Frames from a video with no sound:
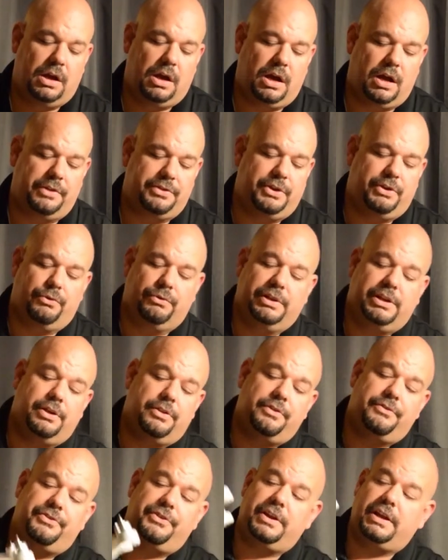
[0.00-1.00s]
The only
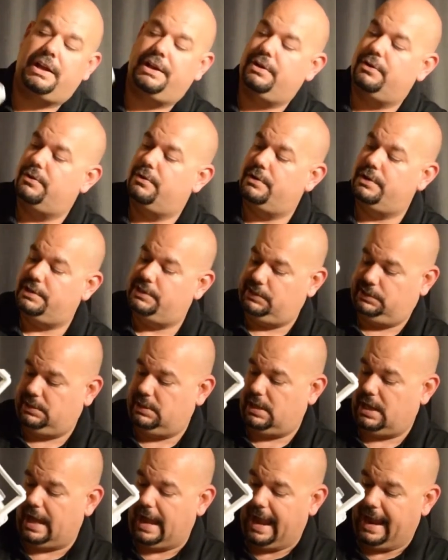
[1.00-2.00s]
other thing I noticed,
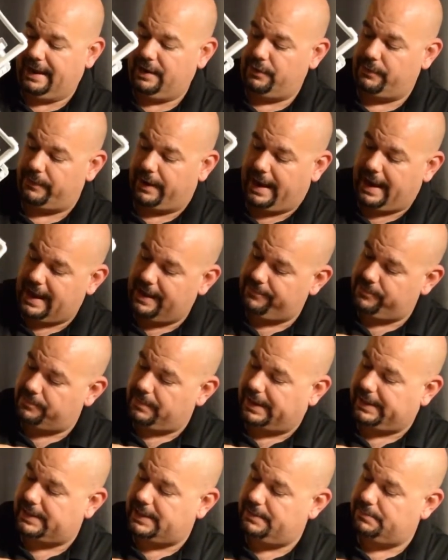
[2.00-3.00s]
I don't have them.
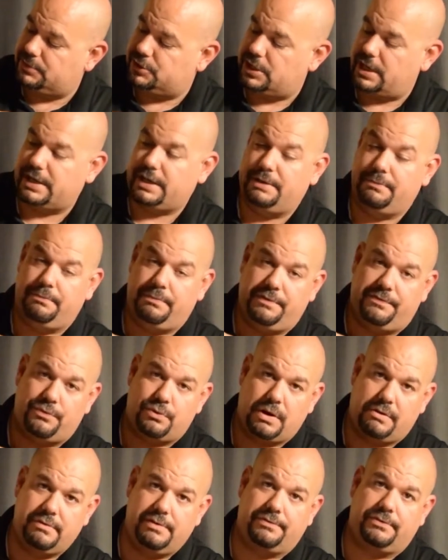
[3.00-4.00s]
I keep checking
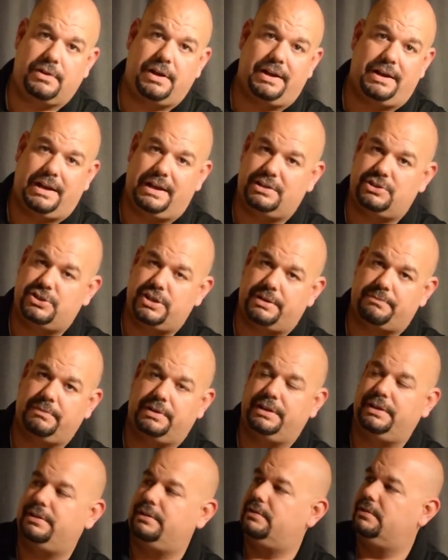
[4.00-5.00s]
before every flight. I check
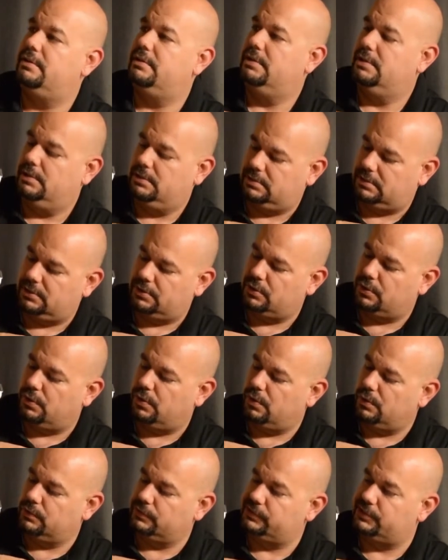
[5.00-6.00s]
the little
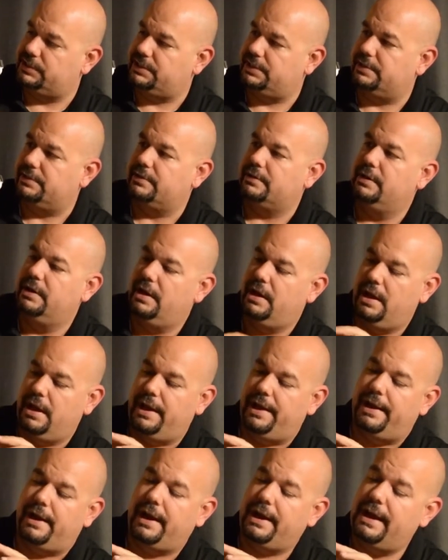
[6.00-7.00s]
holes here,
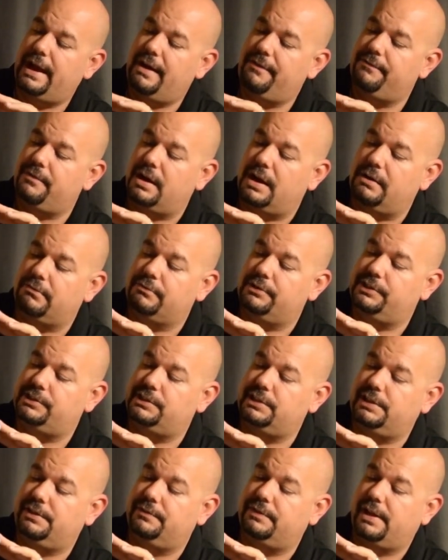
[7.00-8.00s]
and I have not
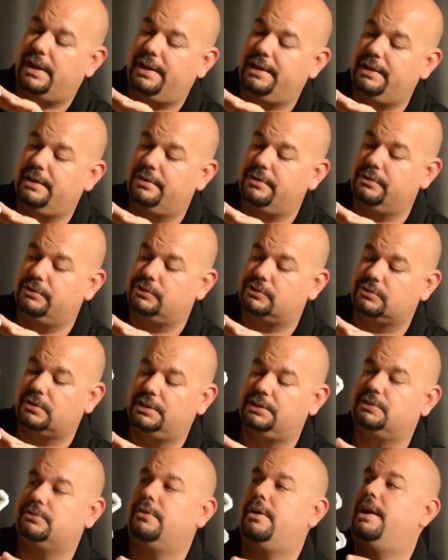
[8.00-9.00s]
received any of those
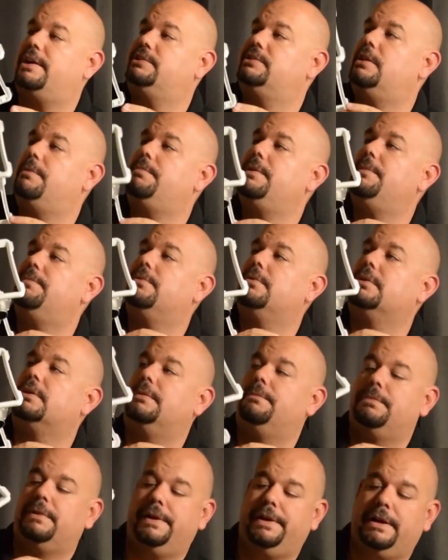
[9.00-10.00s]
stress cracks that people are
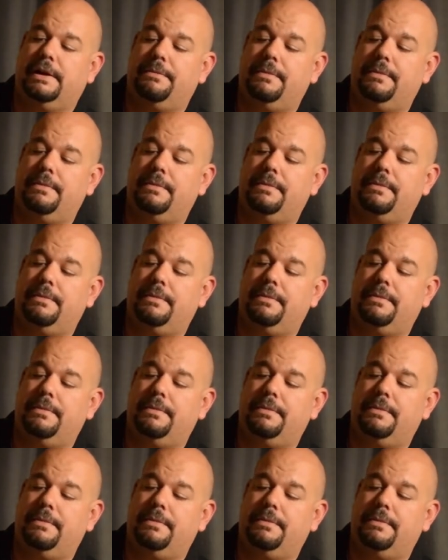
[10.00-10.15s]
complaining